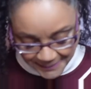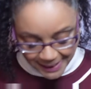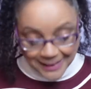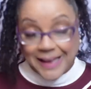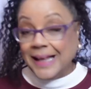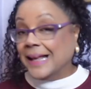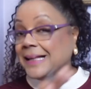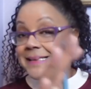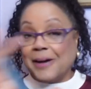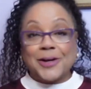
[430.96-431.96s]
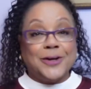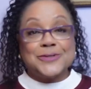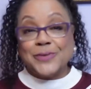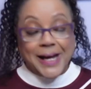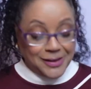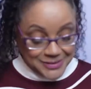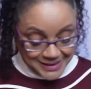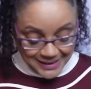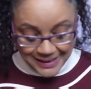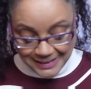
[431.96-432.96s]
But that's how it goes
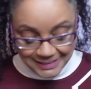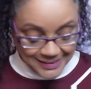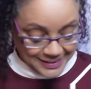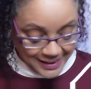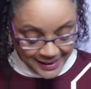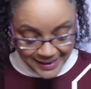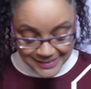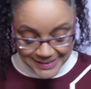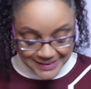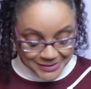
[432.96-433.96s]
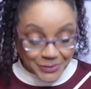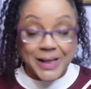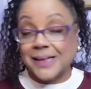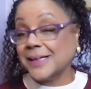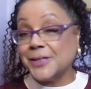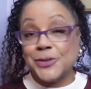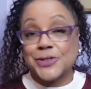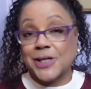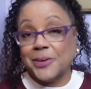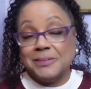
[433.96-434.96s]
around. And so, yes, I do
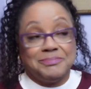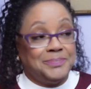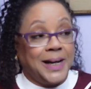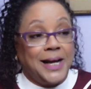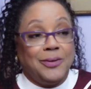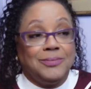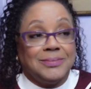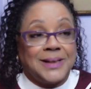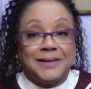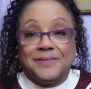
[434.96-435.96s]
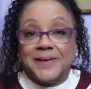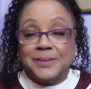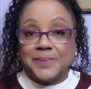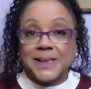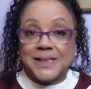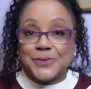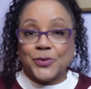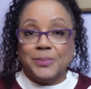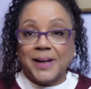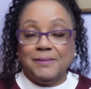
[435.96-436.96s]
show it, but I don't live in a place
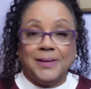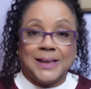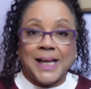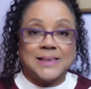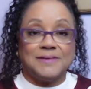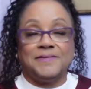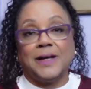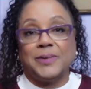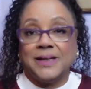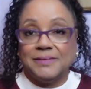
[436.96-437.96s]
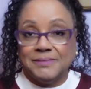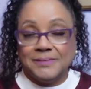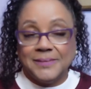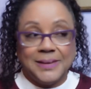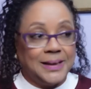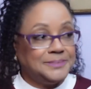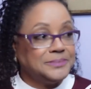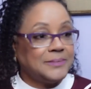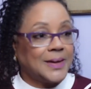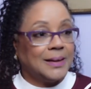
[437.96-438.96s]
where my lots of family and
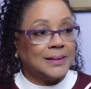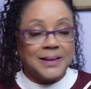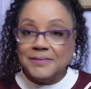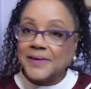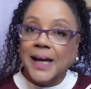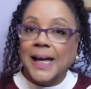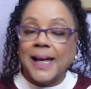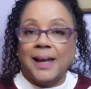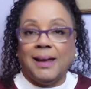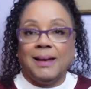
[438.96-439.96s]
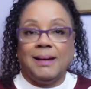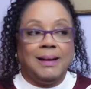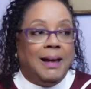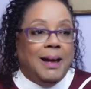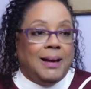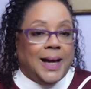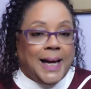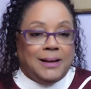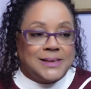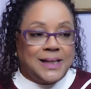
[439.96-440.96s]
live, and
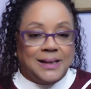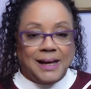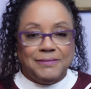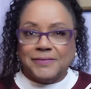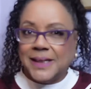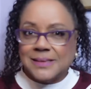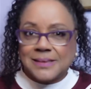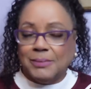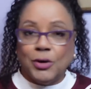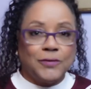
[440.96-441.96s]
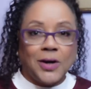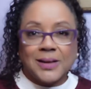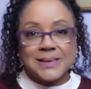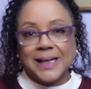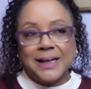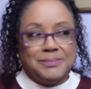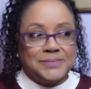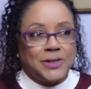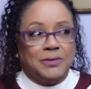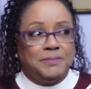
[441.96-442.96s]
I don't tend to have friends come over all the
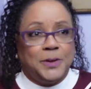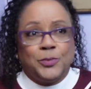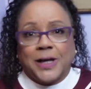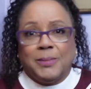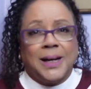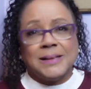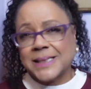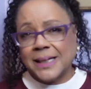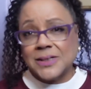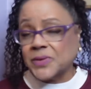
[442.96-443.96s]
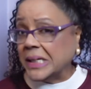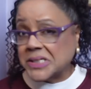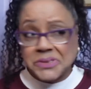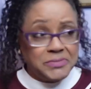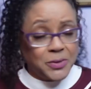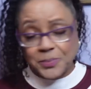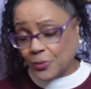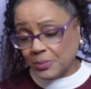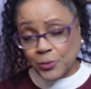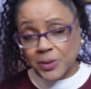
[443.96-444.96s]
time. So if people came in, I was getting dressed, they're
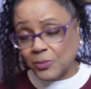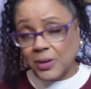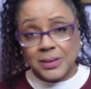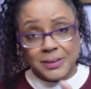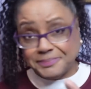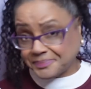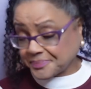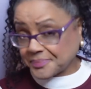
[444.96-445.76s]
more than welcome